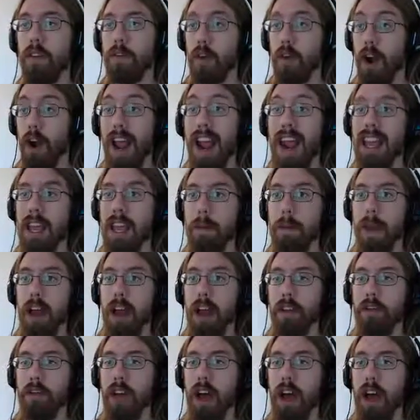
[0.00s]
for any
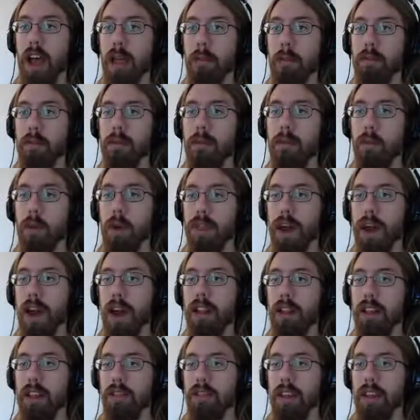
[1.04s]
amount of time with
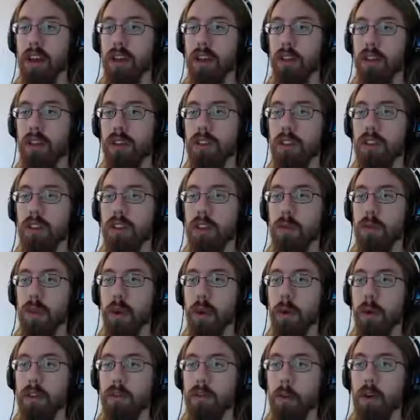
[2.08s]
highly skilled.
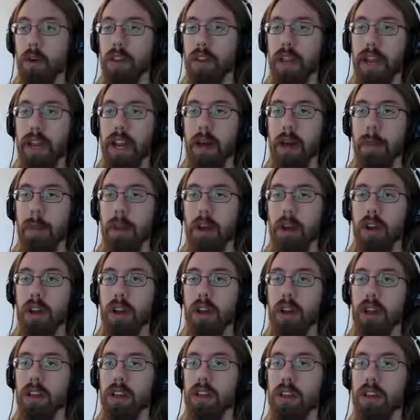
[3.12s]
It's one that I'm
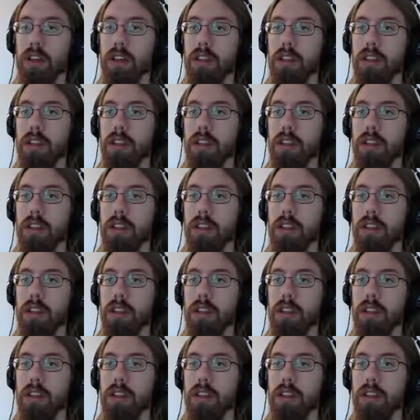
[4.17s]
gonna